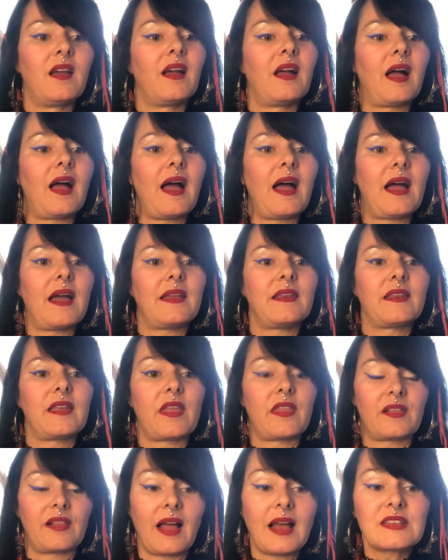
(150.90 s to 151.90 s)
And
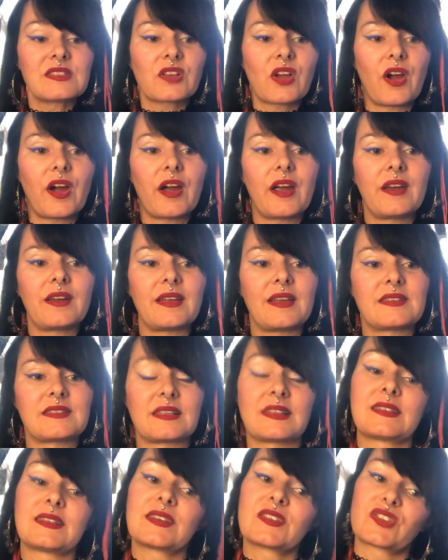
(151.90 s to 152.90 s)
the last card is the
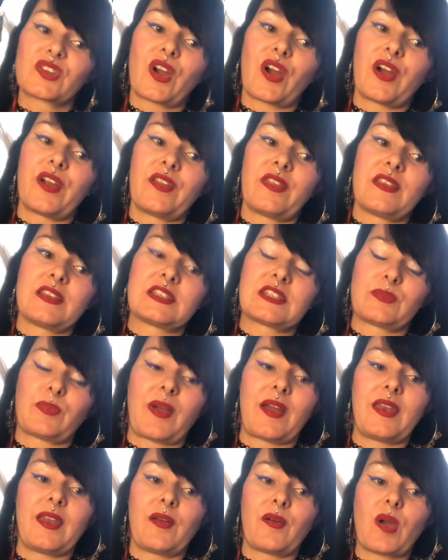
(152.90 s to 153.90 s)
sixth card in this
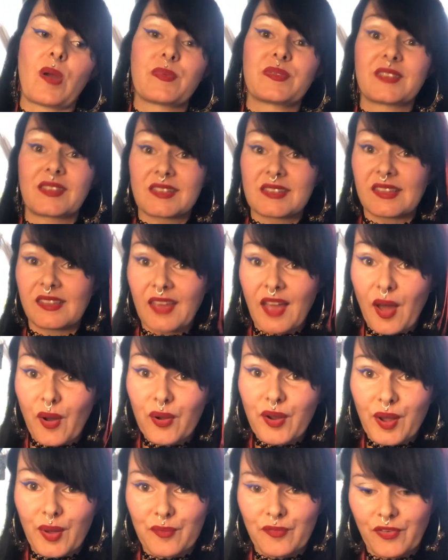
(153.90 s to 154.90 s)
spread, and it represents the
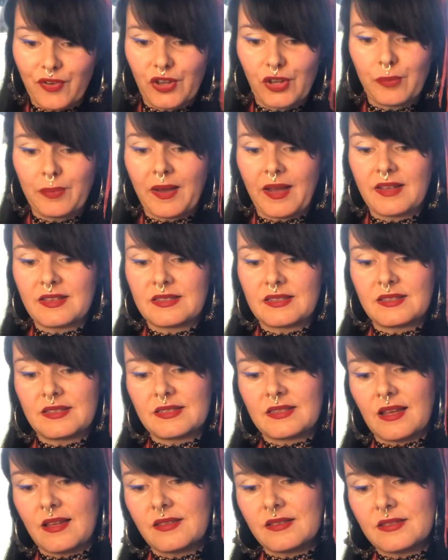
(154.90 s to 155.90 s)
outcome for you, Pisces
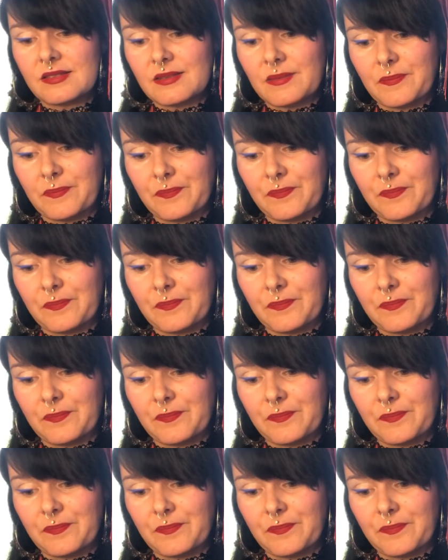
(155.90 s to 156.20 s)
Suns.